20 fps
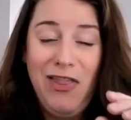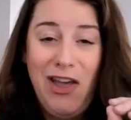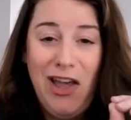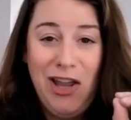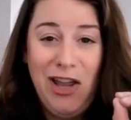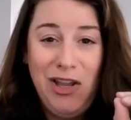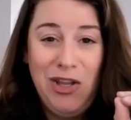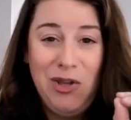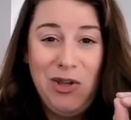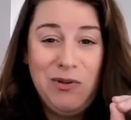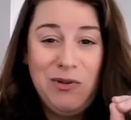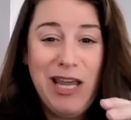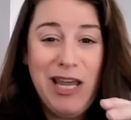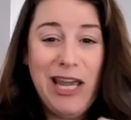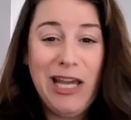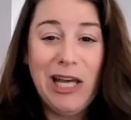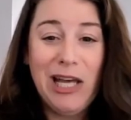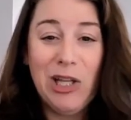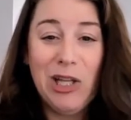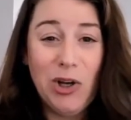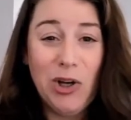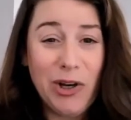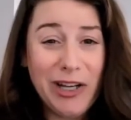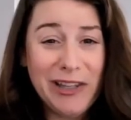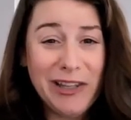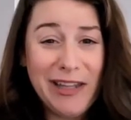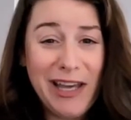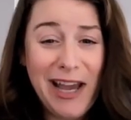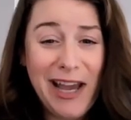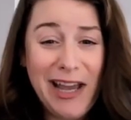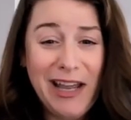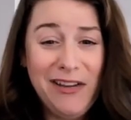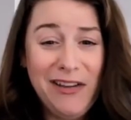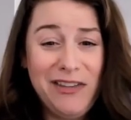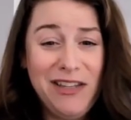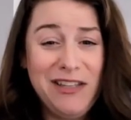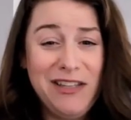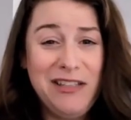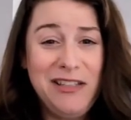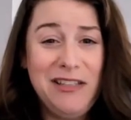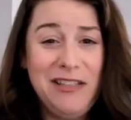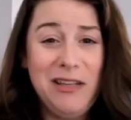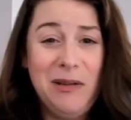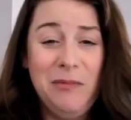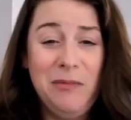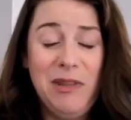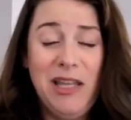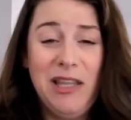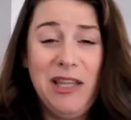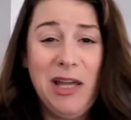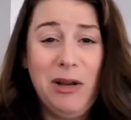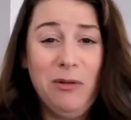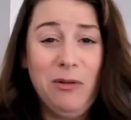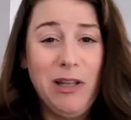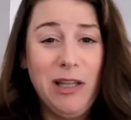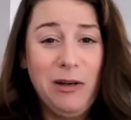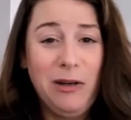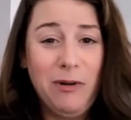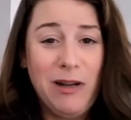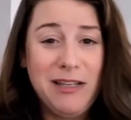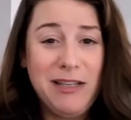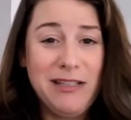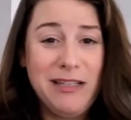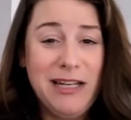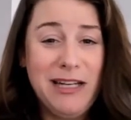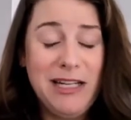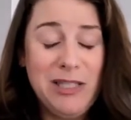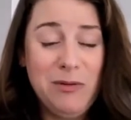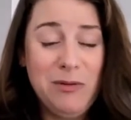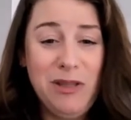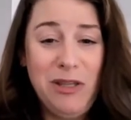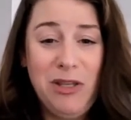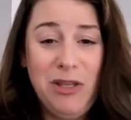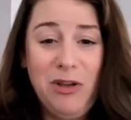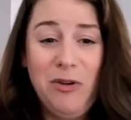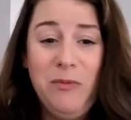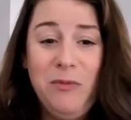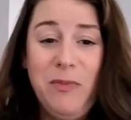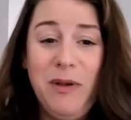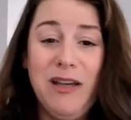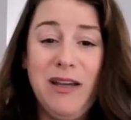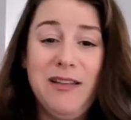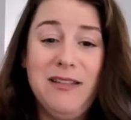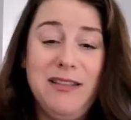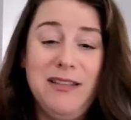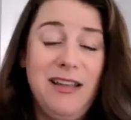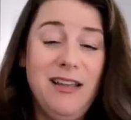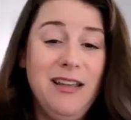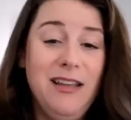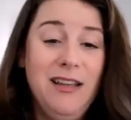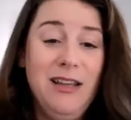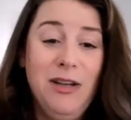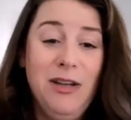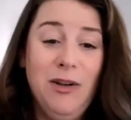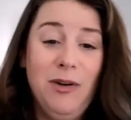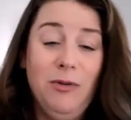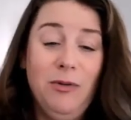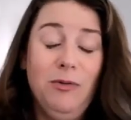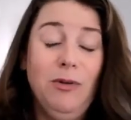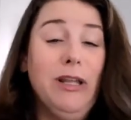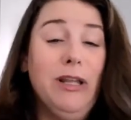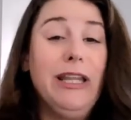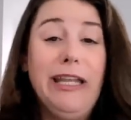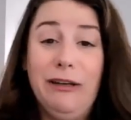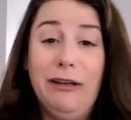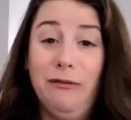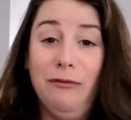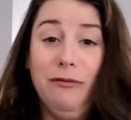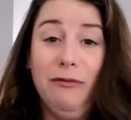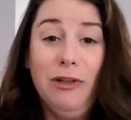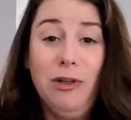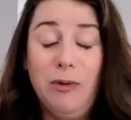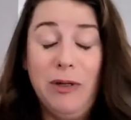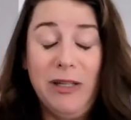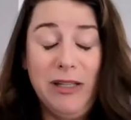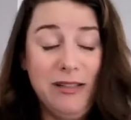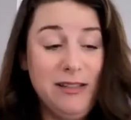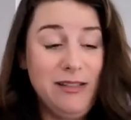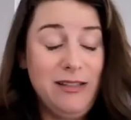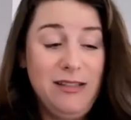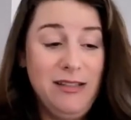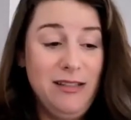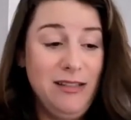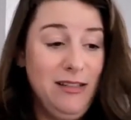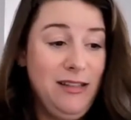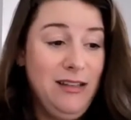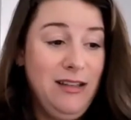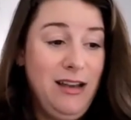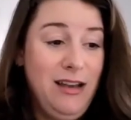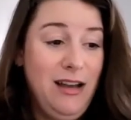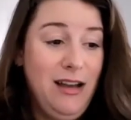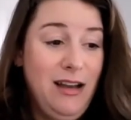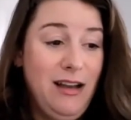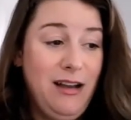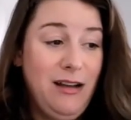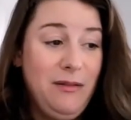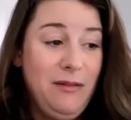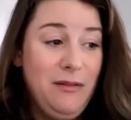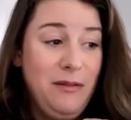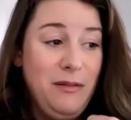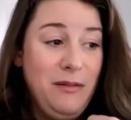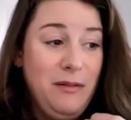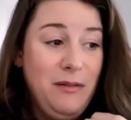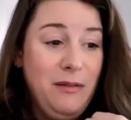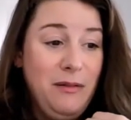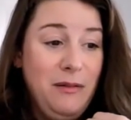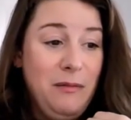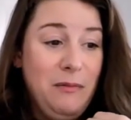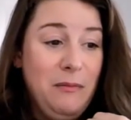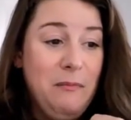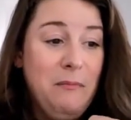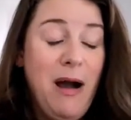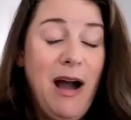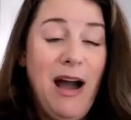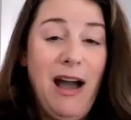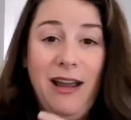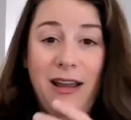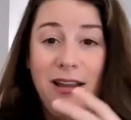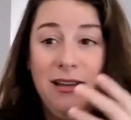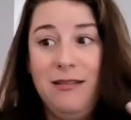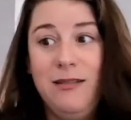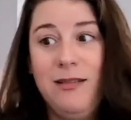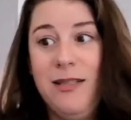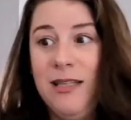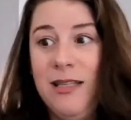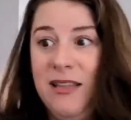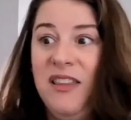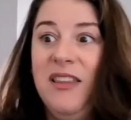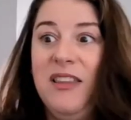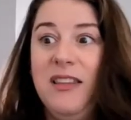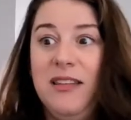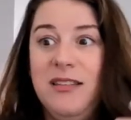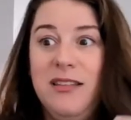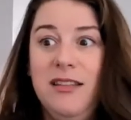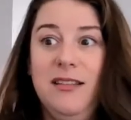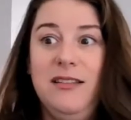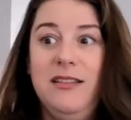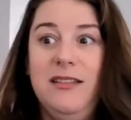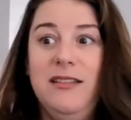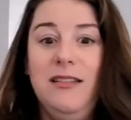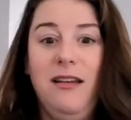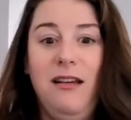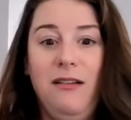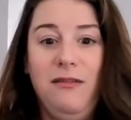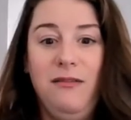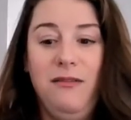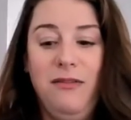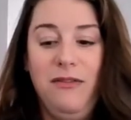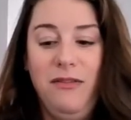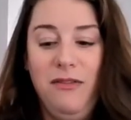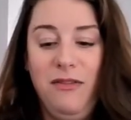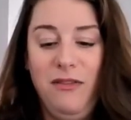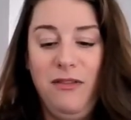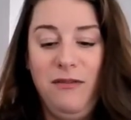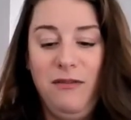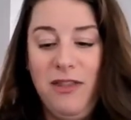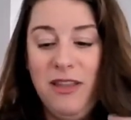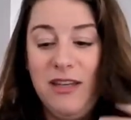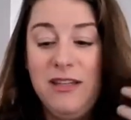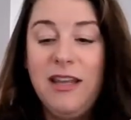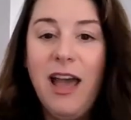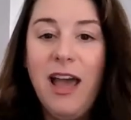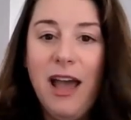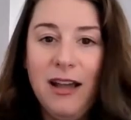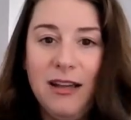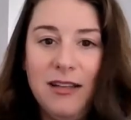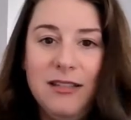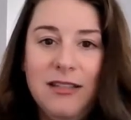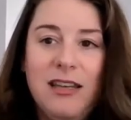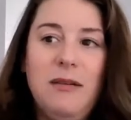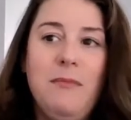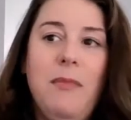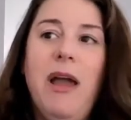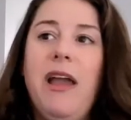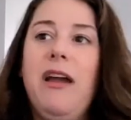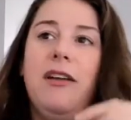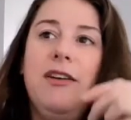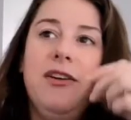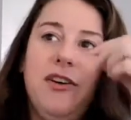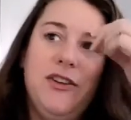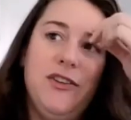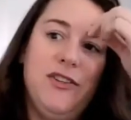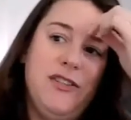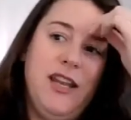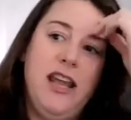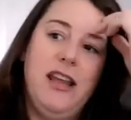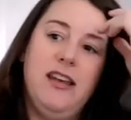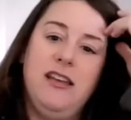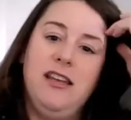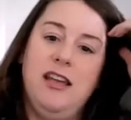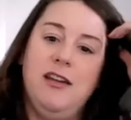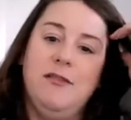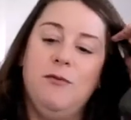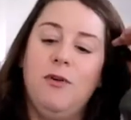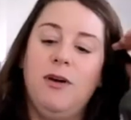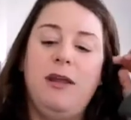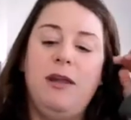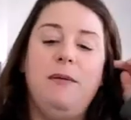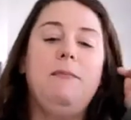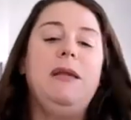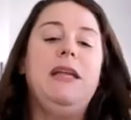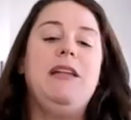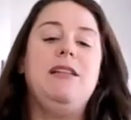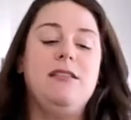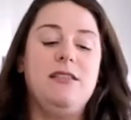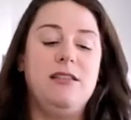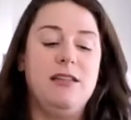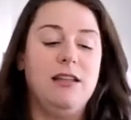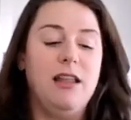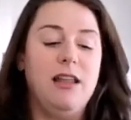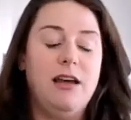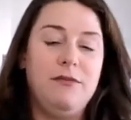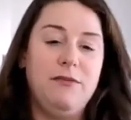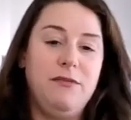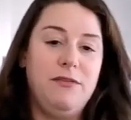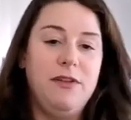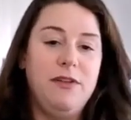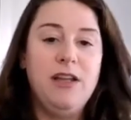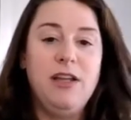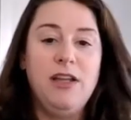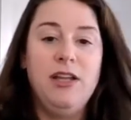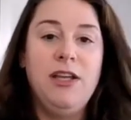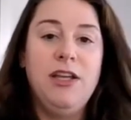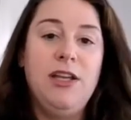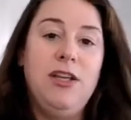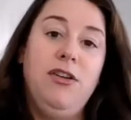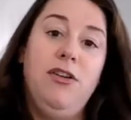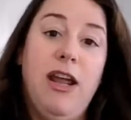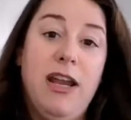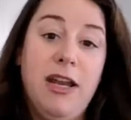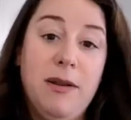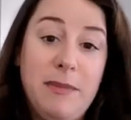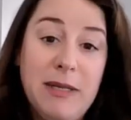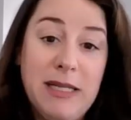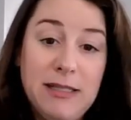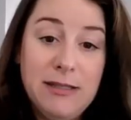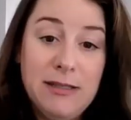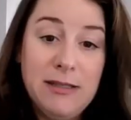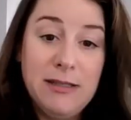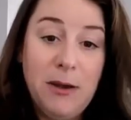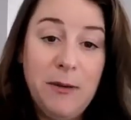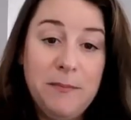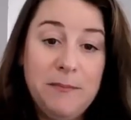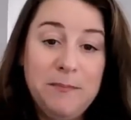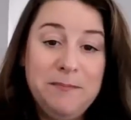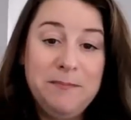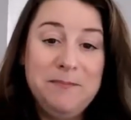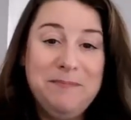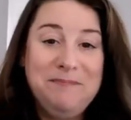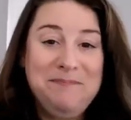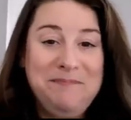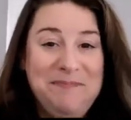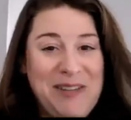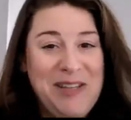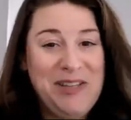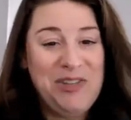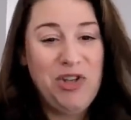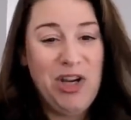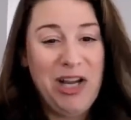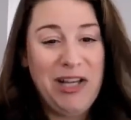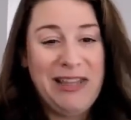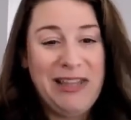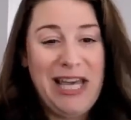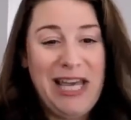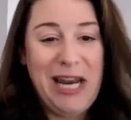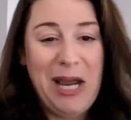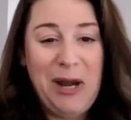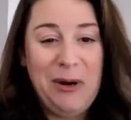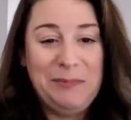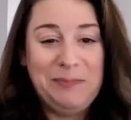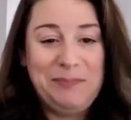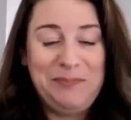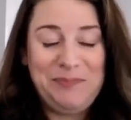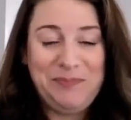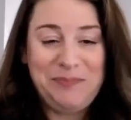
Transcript: that you take a look at that if this is something that really resonates with you, because it really influenced my synthesis of the text and my understanding of what it means to love your enemies. So check that out.